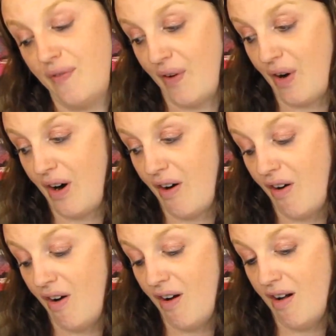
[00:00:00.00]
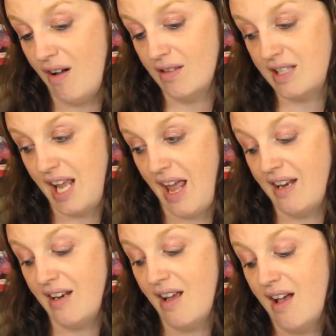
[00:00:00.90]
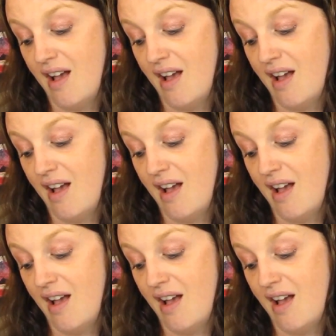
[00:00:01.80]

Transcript: for all 10